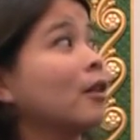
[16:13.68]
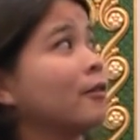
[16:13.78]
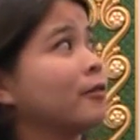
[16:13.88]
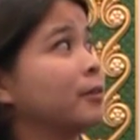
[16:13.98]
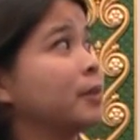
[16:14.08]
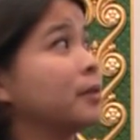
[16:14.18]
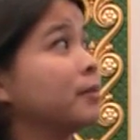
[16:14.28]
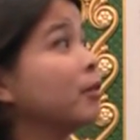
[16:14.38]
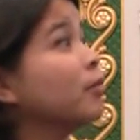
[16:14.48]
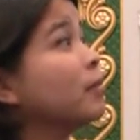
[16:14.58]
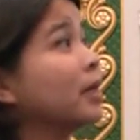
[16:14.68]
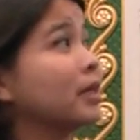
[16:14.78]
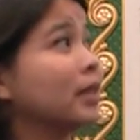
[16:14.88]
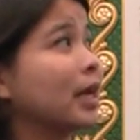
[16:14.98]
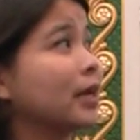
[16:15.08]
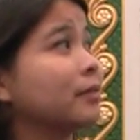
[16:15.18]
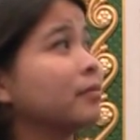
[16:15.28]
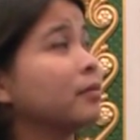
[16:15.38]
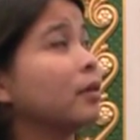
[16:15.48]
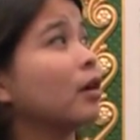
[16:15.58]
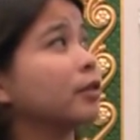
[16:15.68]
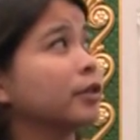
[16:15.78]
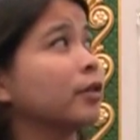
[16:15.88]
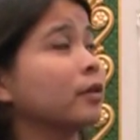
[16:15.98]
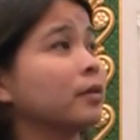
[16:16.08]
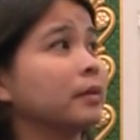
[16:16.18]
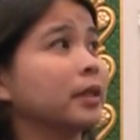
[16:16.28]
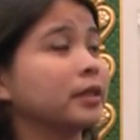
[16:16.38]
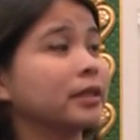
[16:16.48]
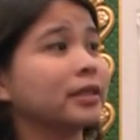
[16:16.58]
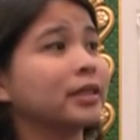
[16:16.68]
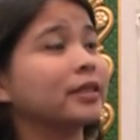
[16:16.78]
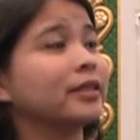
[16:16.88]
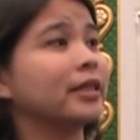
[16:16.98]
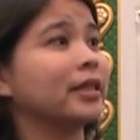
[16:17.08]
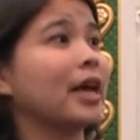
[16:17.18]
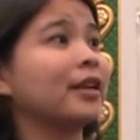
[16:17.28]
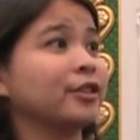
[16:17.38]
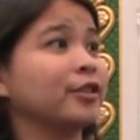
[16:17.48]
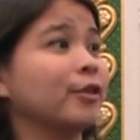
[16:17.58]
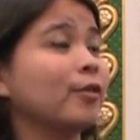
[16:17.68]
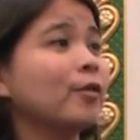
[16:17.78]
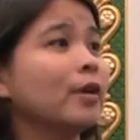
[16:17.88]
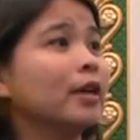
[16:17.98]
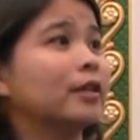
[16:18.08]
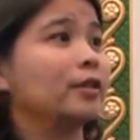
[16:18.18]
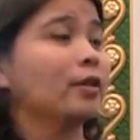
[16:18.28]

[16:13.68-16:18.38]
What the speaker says: all of the people, but like also it's just the additional.